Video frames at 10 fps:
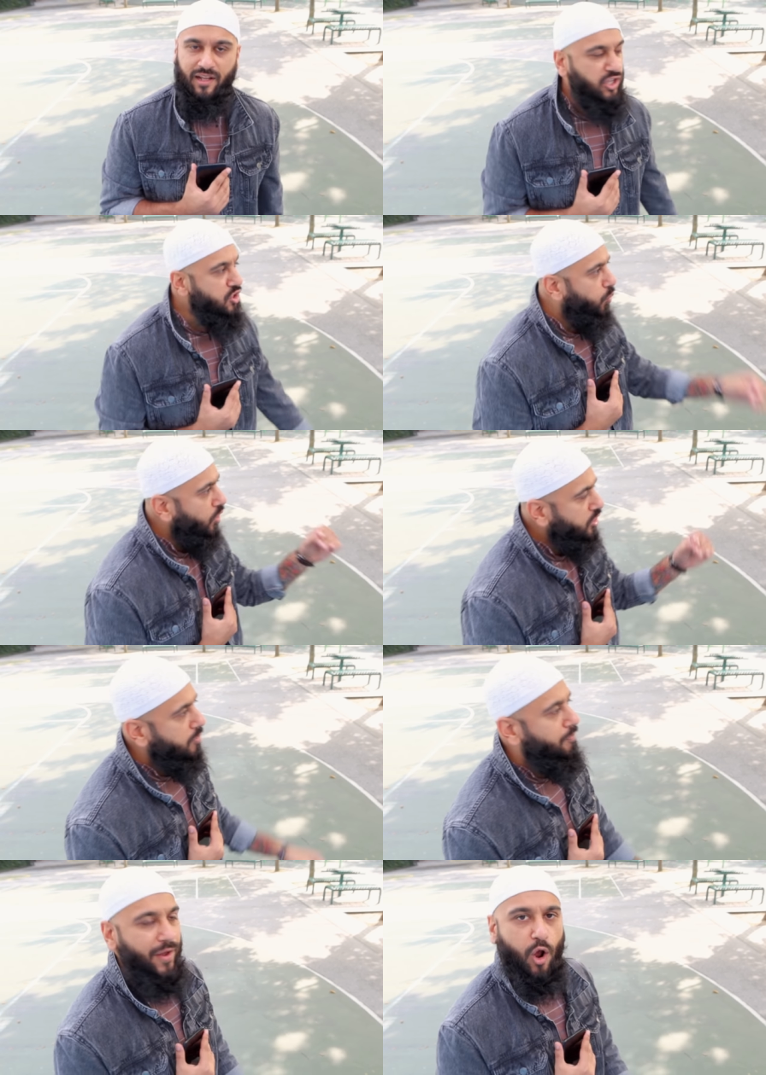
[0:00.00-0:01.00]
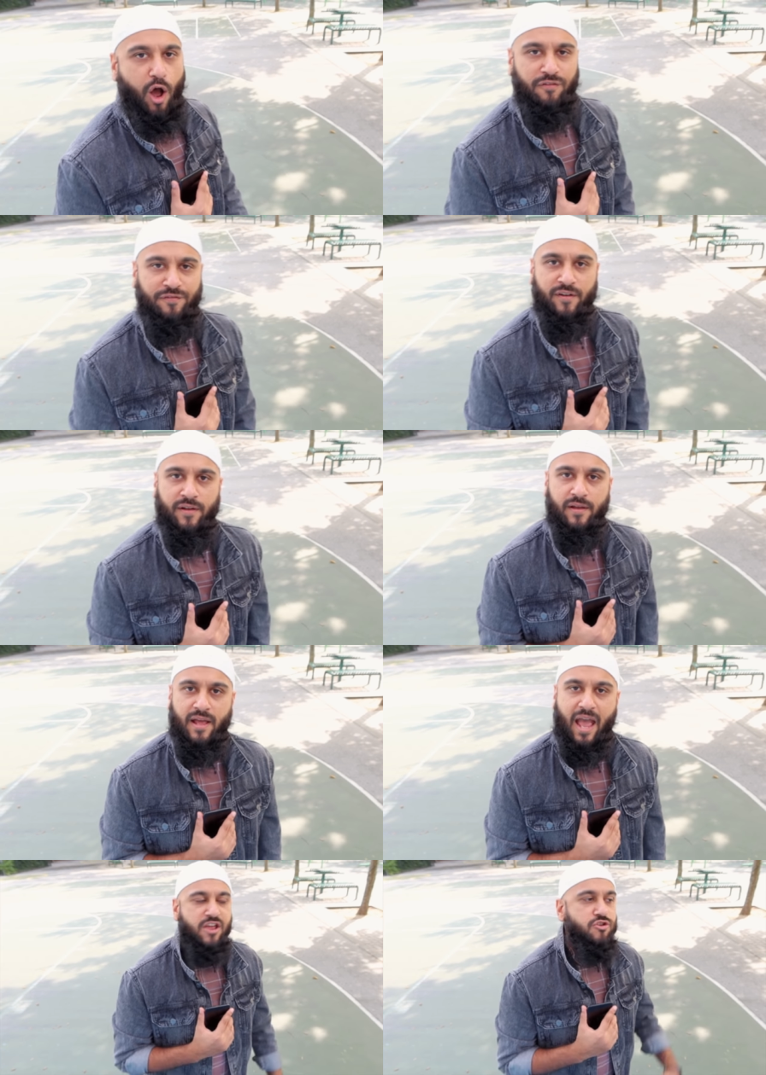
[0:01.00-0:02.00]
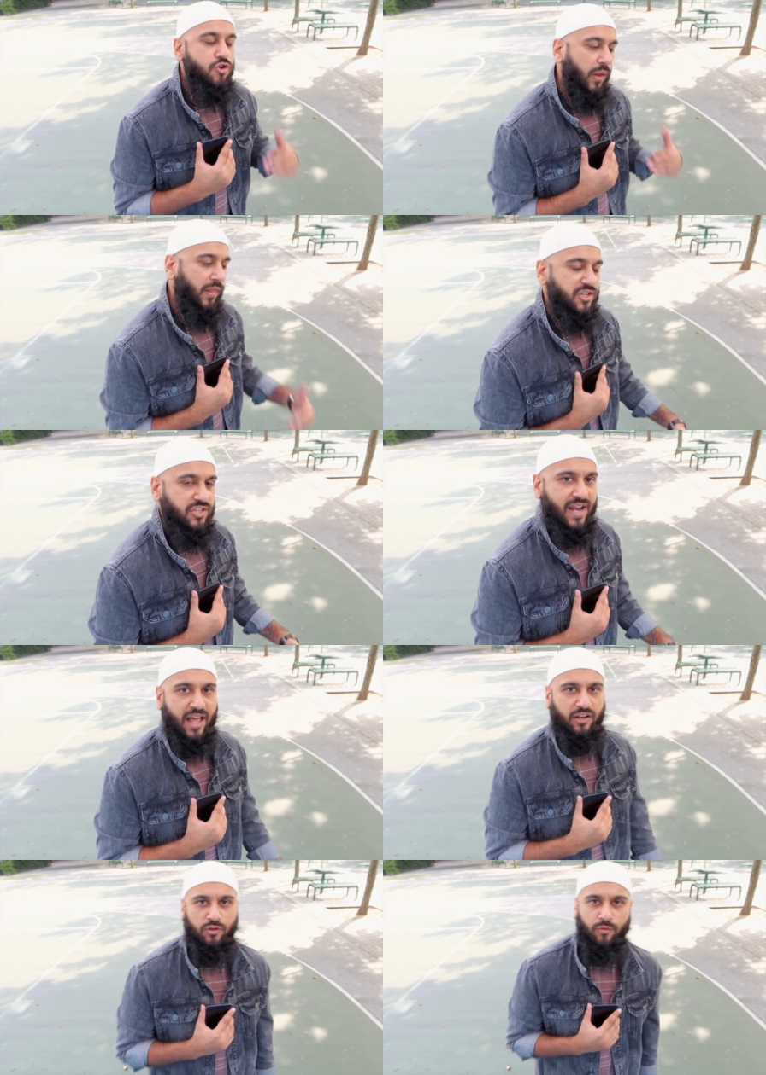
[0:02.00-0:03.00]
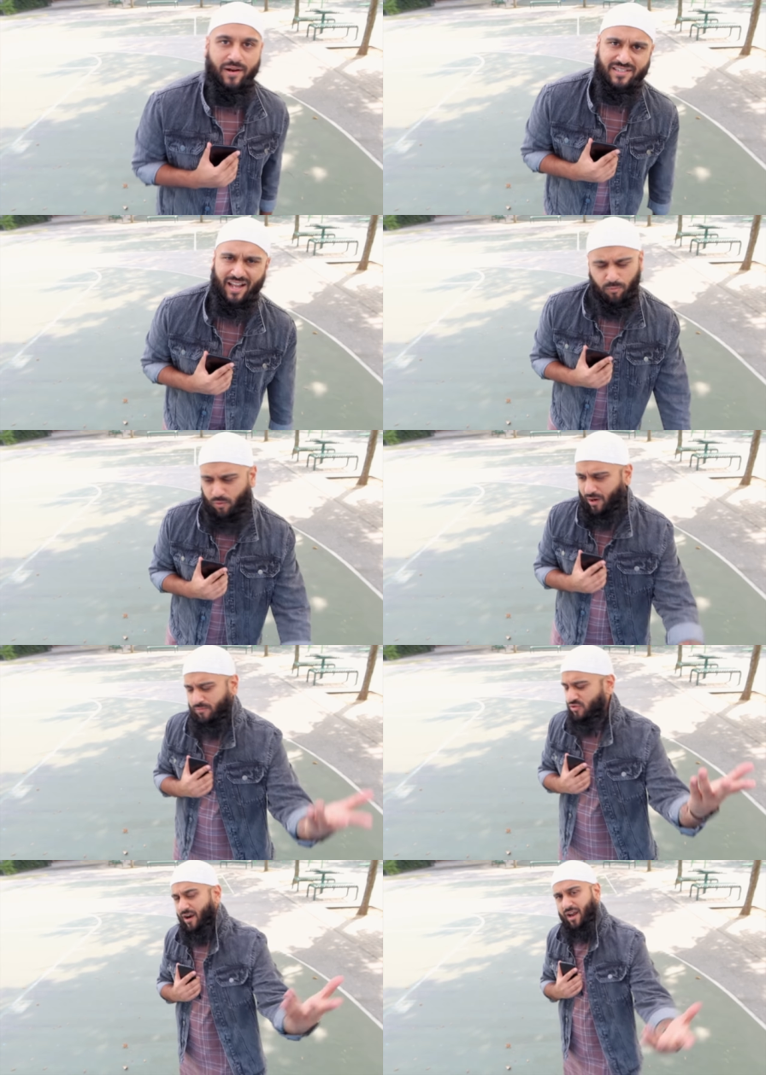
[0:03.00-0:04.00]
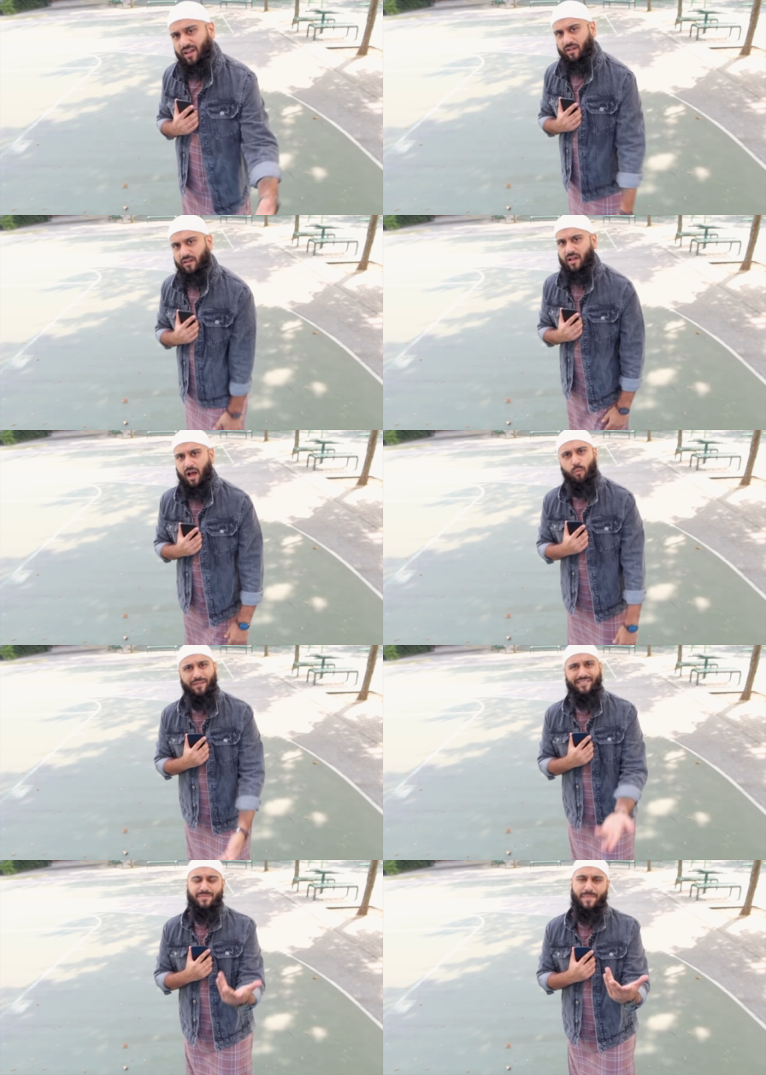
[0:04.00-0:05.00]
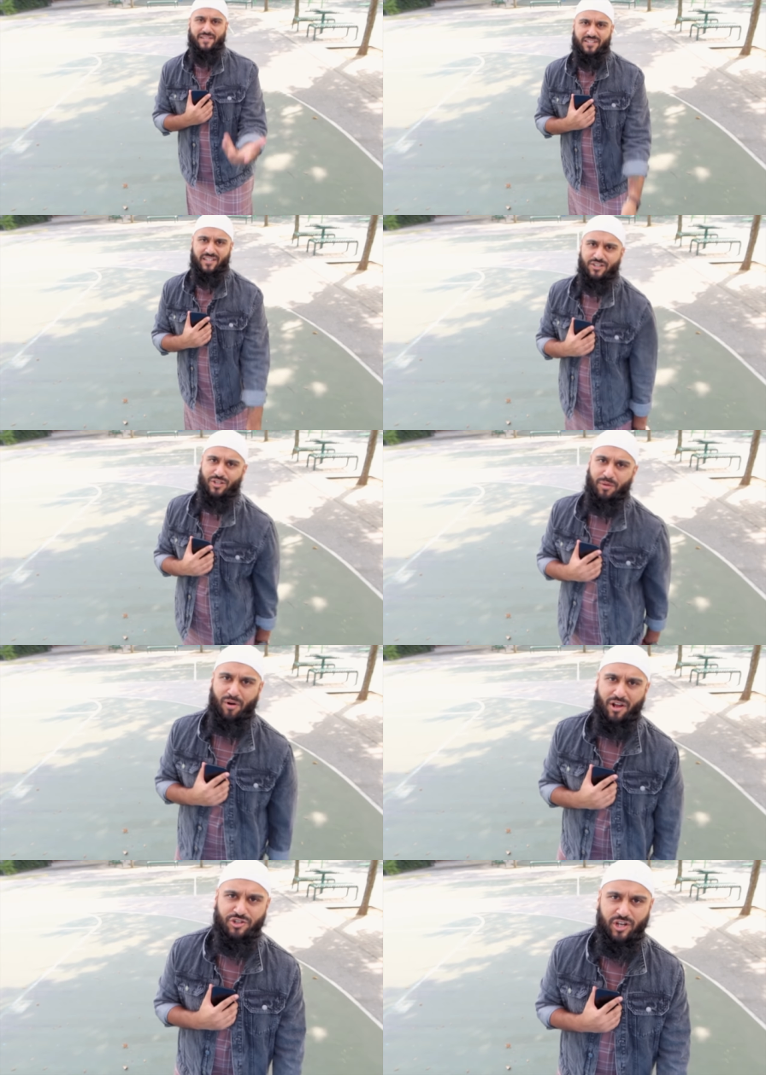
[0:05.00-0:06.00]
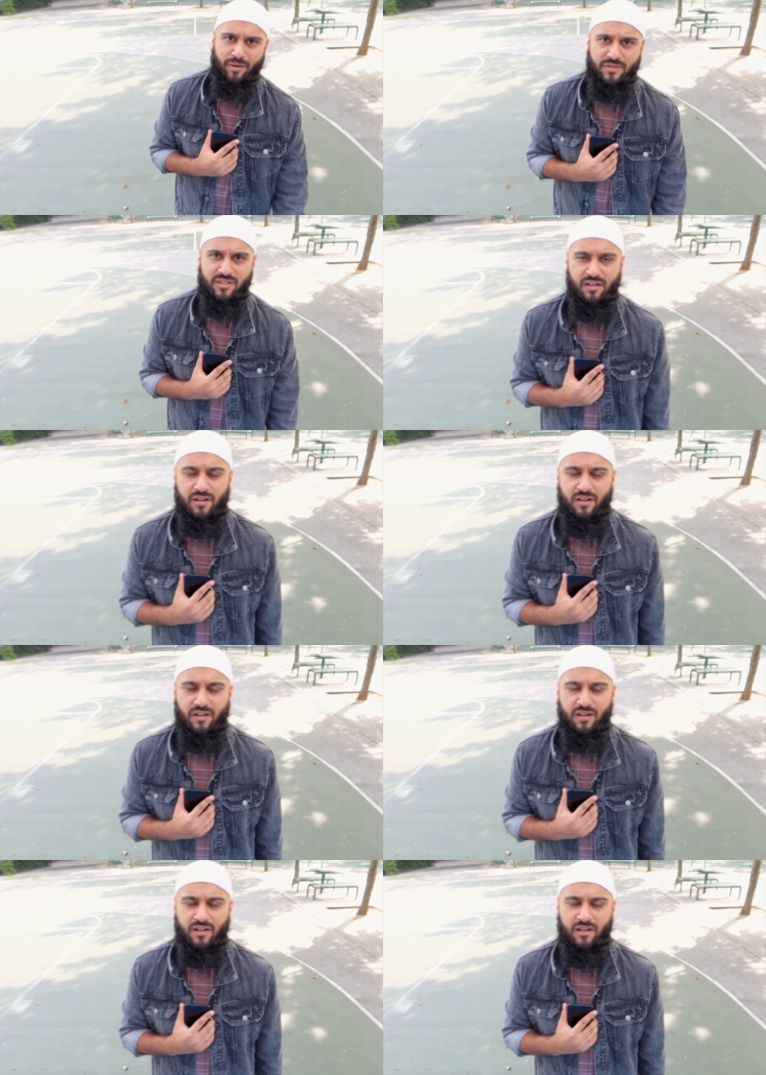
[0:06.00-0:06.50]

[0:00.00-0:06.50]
That you work your butt off and you know Allah's gonna handle the rest. I'm, I'm trying. I want this message to get to LeBron James.